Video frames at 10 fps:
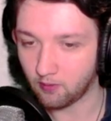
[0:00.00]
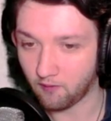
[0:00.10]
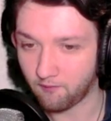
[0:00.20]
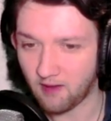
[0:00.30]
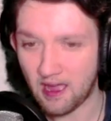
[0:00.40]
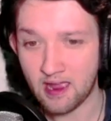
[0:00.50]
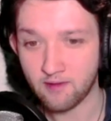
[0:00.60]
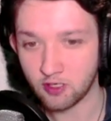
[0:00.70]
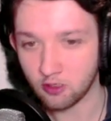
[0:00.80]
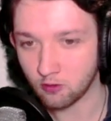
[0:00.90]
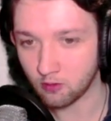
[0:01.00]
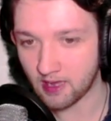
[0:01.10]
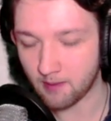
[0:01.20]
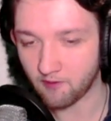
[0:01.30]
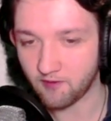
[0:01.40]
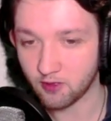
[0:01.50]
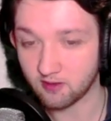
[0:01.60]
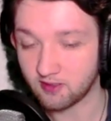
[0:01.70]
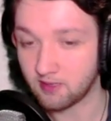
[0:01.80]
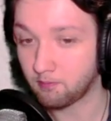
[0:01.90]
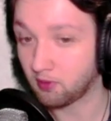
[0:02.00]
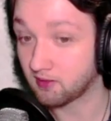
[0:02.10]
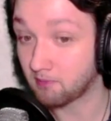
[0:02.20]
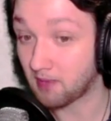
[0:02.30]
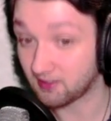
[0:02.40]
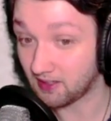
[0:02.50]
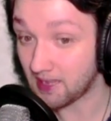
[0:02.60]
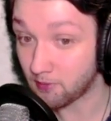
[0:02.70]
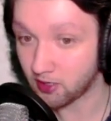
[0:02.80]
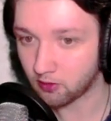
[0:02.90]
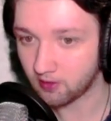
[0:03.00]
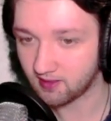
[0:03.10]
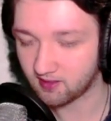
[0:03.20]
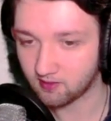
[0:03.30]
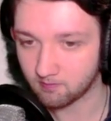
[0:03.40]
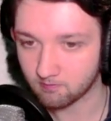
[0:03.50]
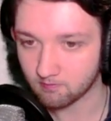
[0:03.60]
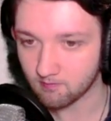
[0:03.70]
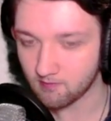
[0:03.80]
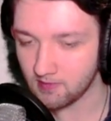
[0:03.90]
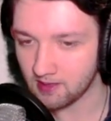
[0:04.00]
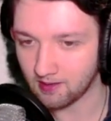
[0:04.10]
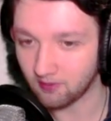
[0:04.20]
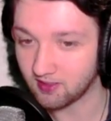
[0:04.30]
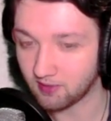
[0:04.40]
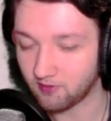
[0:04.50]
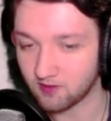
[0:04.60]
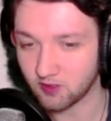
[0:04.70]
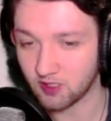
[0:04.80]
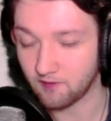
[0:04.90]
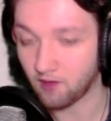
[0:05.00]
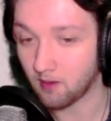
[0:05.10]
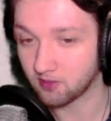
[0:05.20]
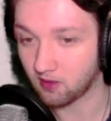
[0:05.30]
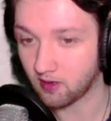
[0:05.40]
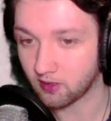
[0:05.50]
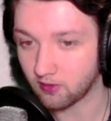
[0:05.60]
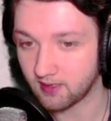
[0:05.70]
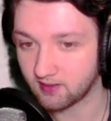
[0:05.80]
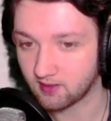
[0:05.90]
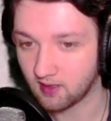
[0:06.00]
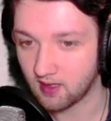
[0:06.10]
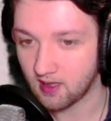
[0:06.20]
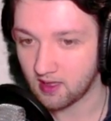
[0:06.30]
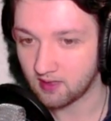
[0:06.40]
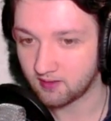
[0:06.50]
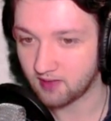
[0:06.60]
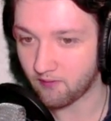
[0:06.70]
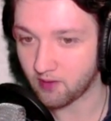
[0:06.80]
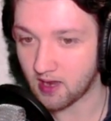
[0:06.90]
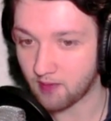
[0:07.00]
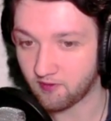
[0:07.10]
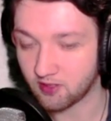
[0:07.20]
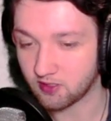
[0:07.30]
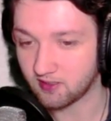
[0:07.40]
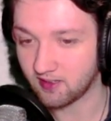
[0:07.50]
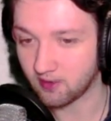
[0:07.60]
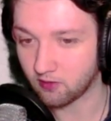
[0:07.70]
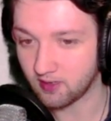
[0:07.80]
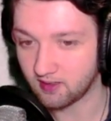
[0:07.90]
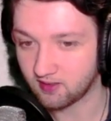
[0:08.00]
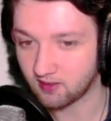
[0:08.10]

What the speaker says: 5 you get proficiency plus max labor increase. Level 6 proficiency farm slot increase. 7-9 proficiency increase.